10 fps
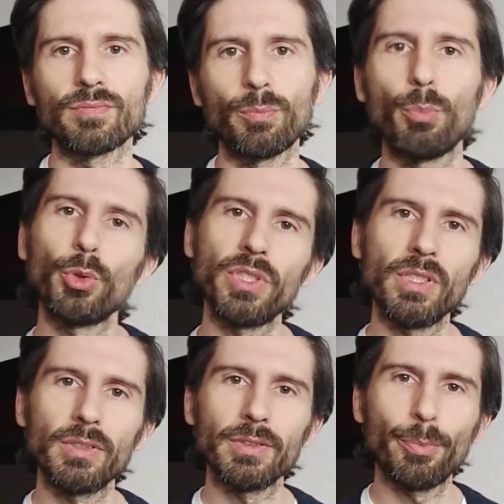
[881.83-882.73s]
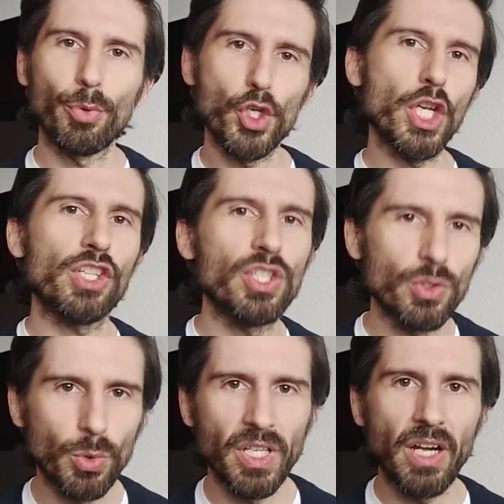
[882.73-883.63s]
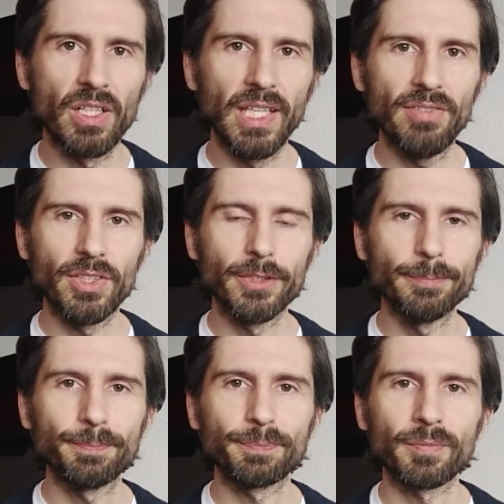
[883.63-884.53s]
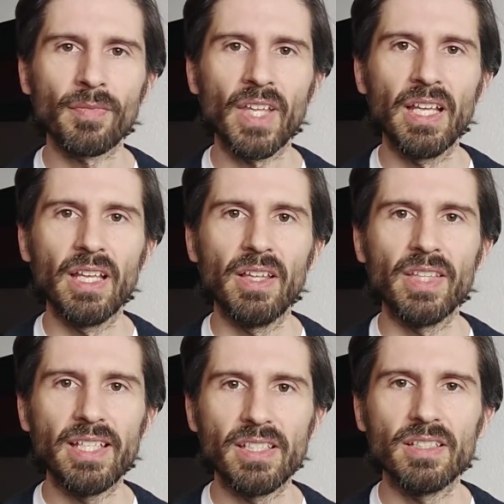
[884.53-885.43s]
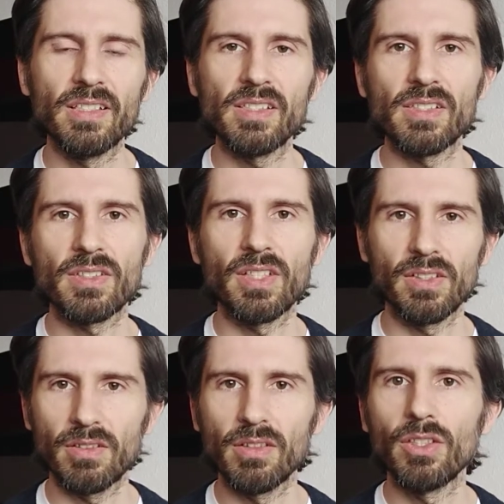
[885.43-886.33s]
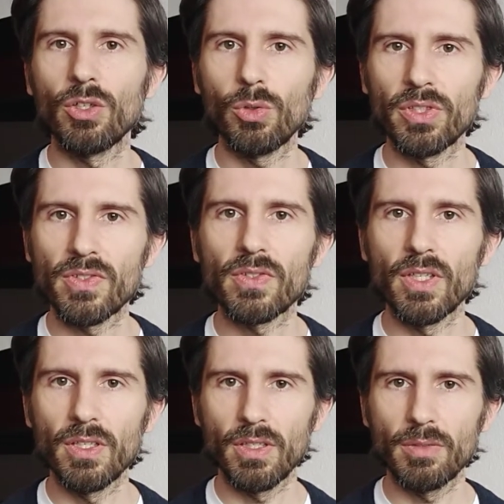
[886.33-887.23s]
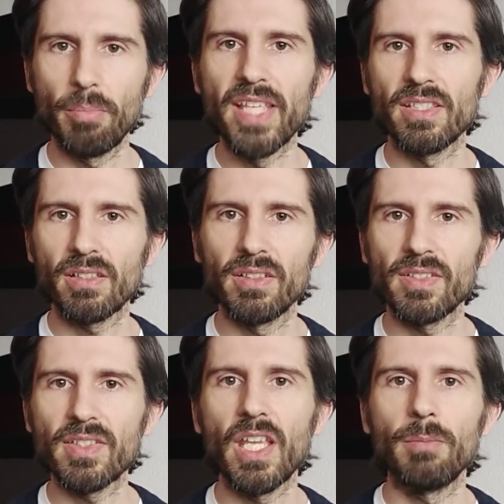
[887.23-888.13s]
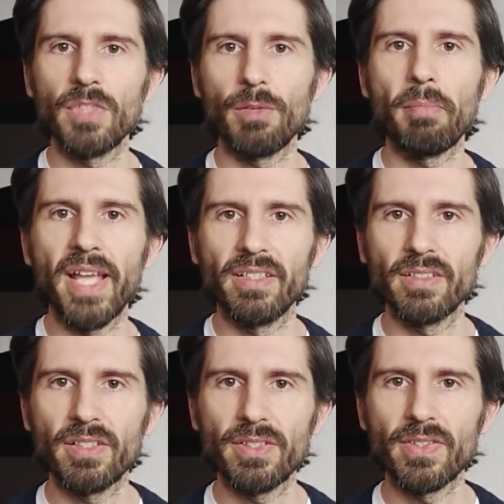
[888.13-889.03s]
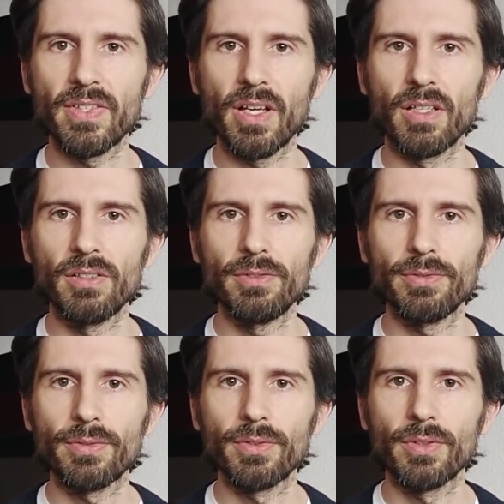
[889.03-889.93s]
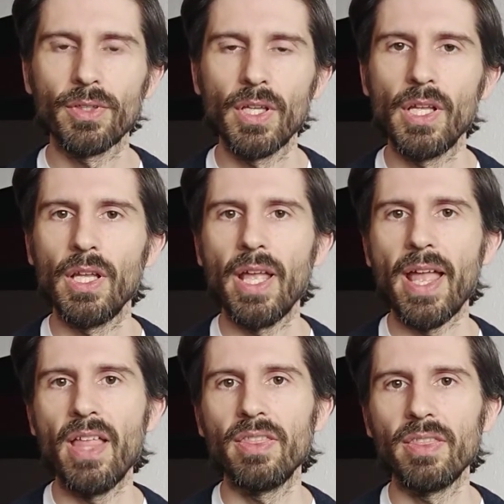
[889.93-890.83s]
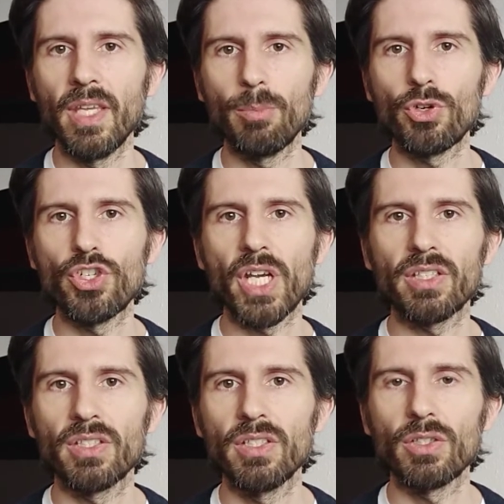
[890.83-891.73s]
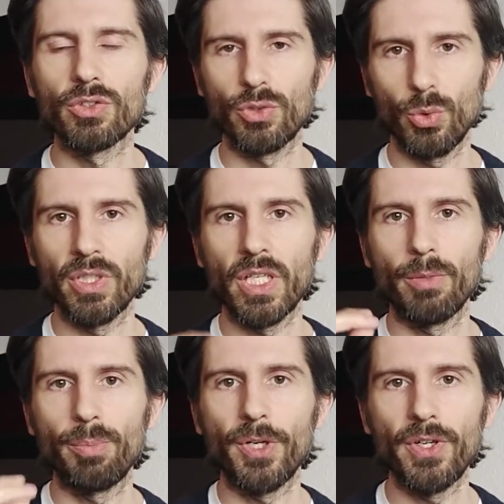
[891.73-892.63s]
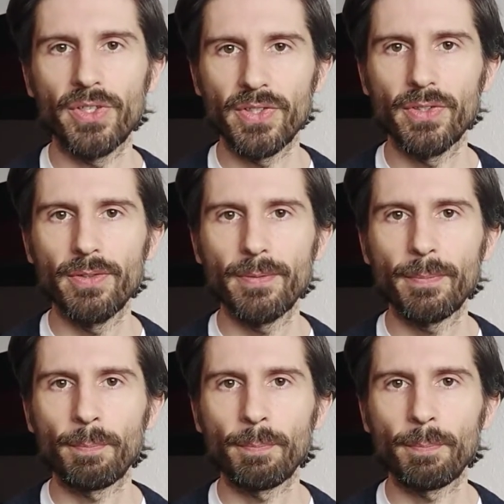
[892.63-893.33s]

putting projection to another level. That is, that, you know, it's basically the same. They're mad at their self and they project it onto another person,